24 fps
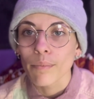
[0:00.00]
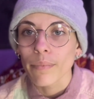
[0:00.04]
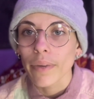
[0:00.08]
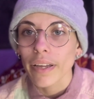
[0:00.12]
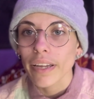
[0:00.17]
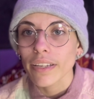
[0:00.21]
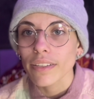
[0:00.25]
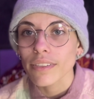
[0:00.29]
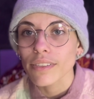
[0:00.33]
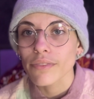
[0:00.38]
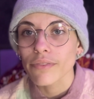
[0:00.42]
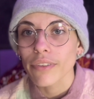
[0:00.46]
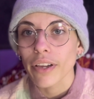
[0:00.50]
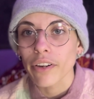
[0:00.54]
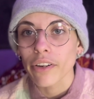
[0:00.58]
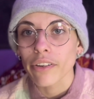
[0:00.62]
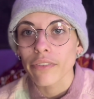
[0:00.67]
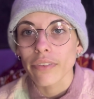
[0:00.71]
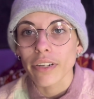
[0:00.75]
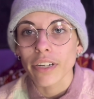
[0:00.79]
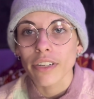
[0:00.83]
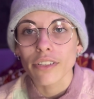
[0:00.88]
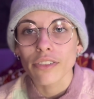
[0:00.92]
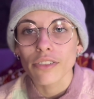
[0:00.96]
it's a very,
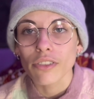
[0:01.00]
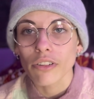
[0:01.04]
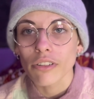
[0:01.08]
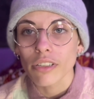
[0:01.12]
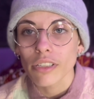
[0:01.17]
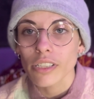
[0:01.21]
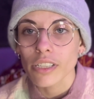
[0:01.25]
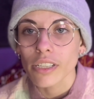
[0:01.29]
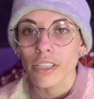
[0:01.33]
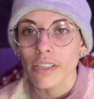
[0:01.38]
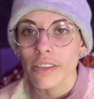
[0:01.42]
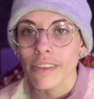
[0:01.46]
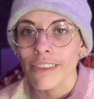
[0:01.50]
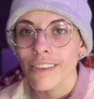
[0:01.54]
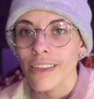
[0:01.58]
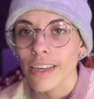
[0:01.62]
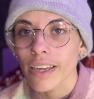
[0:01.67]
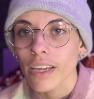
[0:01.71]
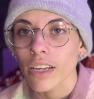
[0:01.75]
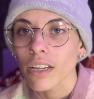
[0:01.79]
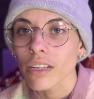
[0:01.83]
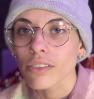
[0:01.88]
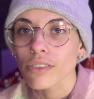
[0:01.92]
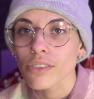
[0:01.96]
very daunting
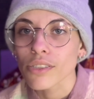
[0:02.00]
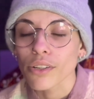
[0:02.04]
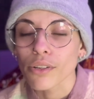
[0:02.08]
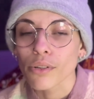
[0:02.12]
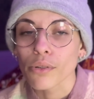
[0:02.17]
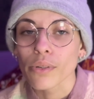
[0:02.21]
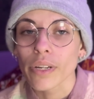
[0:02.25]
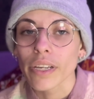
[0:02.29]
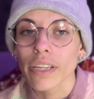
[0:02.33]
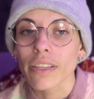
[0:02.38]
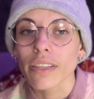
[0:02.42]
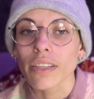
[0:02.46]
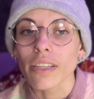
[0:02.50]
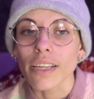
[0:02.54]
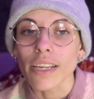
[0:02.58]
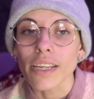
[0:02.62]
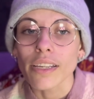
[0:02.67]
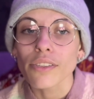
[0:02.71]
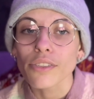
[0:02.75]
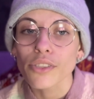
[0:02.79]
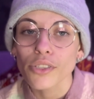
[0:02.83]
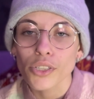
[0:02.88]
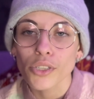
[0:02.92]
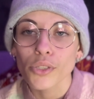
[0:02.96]
thing. And so it
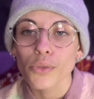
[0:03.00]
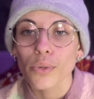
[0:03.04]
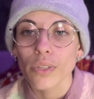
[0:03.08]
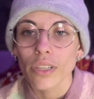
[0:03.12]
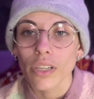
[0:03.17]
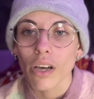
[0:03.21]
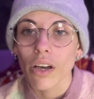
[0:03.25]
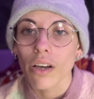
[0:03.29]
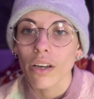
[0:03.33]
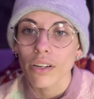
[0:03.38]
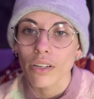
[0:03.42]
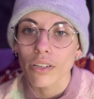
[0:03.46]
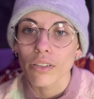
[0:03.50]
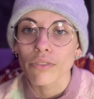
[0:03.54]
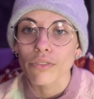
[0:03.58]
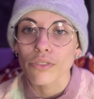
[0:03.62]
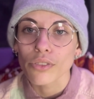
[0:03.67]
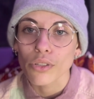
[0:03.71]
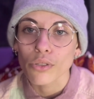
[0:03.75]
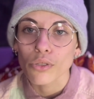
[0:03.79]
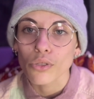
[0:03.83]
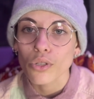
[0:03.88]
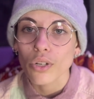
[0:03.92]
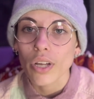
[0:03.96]
leads to a lot of
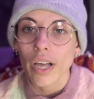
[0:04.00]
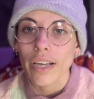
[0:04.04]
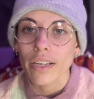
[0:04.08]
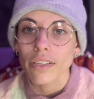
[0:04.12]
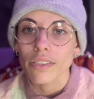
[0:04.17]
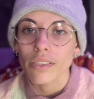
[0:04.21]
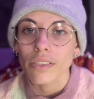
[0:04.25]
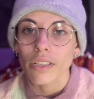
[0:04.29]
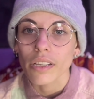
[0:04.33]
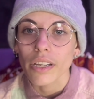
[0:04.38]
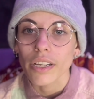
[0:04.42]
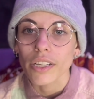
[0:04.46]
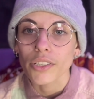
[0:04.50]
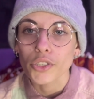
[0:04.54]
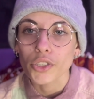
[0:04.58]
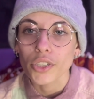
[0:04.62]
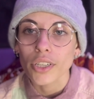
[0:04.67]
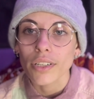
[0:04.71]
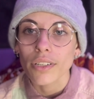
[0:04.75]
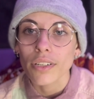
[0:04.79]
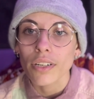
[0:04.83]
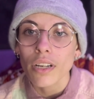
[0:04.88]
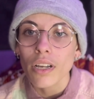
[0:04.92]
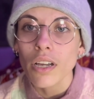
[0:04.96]
social
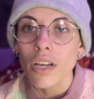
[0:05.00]
isolation,